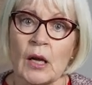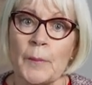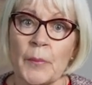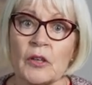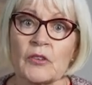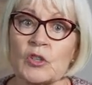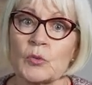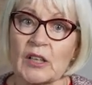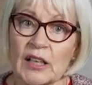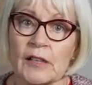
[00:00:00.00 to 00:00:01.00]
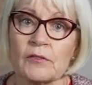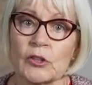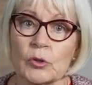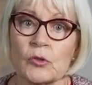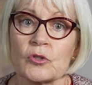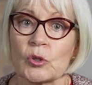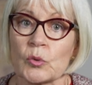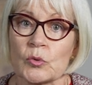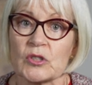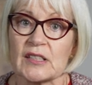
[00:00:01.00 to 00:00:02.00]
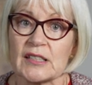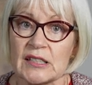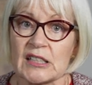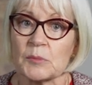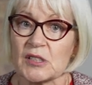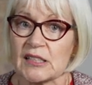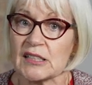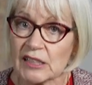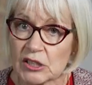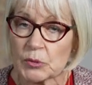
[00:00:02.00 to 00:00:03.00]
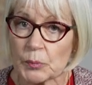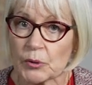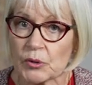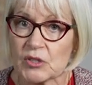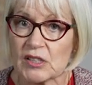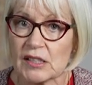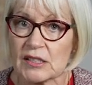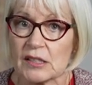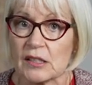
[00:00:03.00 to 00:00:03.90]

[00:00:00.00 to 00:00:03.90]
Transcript: but through a carefully controlled steam distillation process,